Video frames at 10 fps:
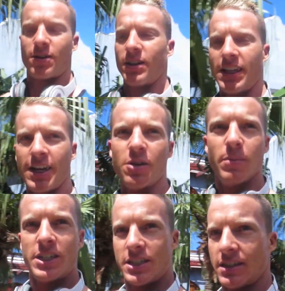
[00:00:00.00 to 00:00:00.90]
during the
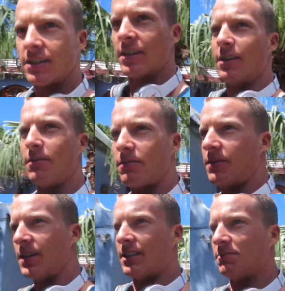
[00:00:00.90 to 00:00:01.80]
intermission
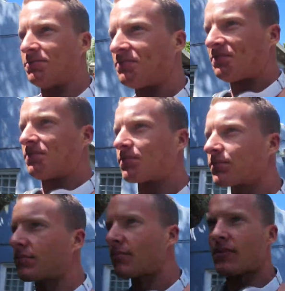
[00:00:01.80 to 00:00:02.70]
of uh,
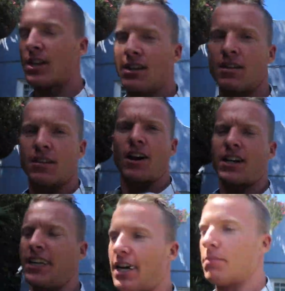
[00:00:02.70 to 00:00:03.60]
the
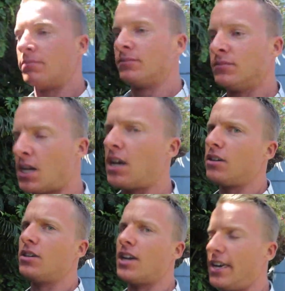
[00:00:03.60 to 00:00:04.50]
hockey game.
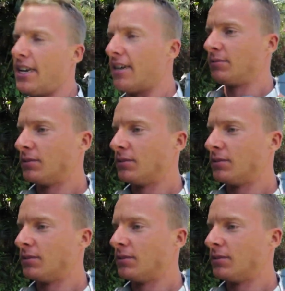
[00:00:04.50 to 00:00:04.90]
Good idea.